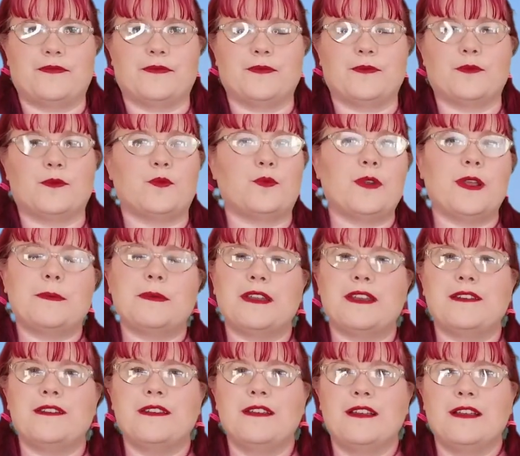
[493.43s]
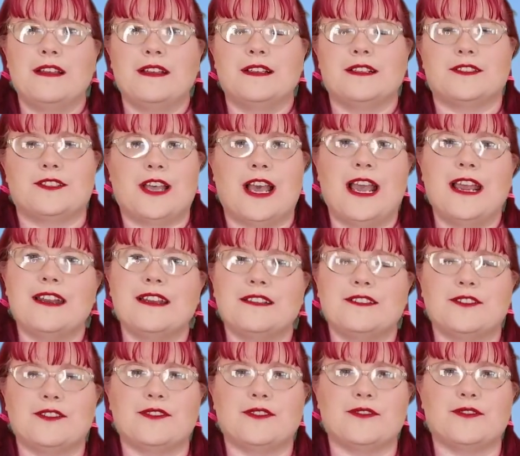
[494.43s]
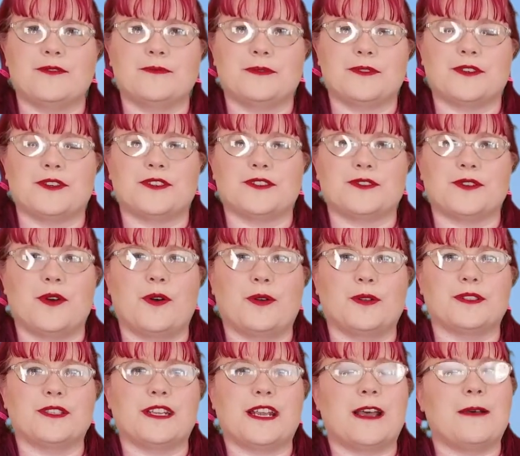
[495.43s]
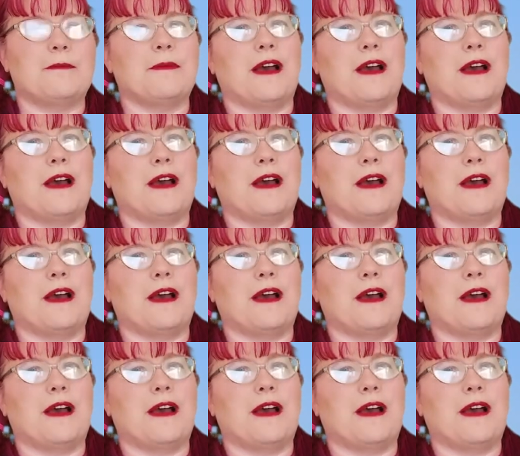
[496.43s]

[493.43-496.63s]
ribbon tied into the hoop skirt to hold it up,